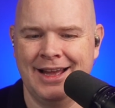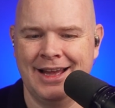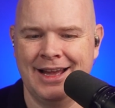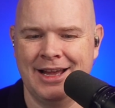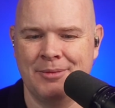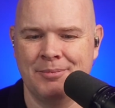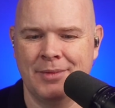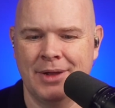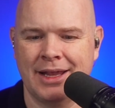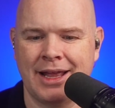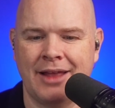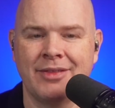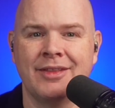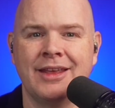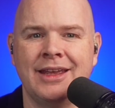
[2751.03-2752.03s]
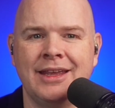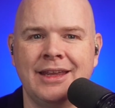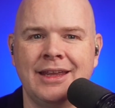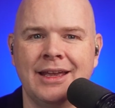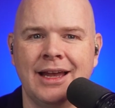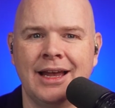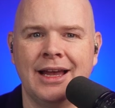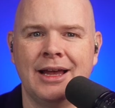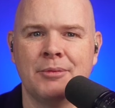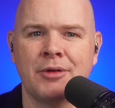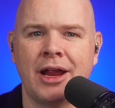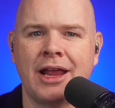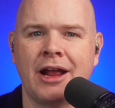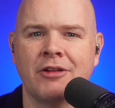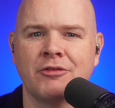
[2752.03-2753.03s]
Can the
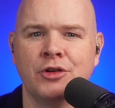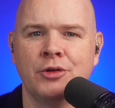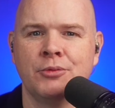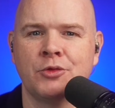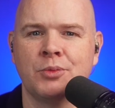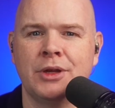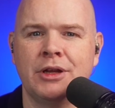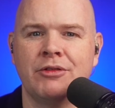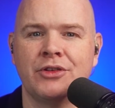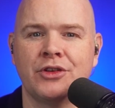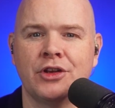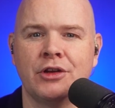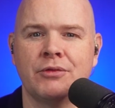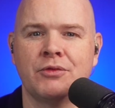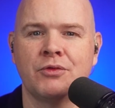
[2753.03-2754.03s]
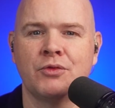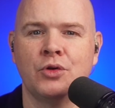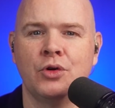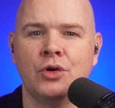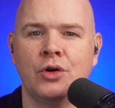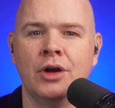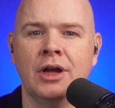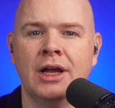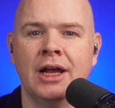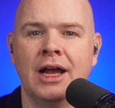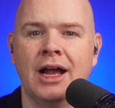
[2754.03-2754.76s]
breakout rooms be reserved for